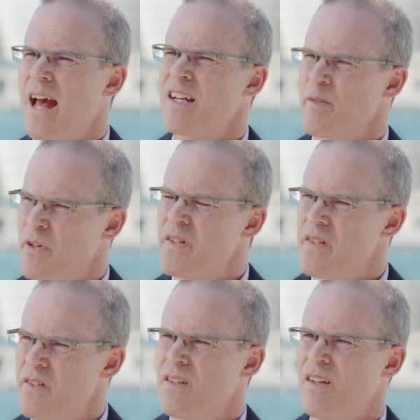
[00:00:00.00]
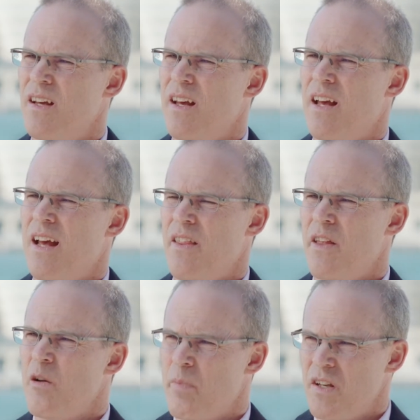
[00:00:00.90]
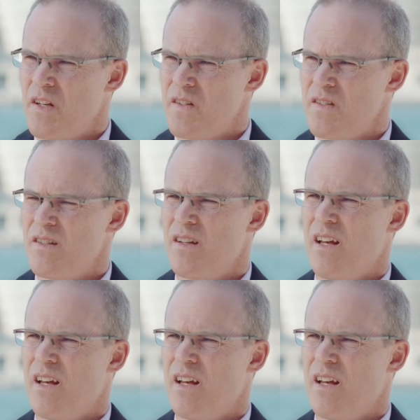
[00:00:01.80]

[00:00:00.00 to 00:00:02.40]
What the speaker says: experts and their opinions.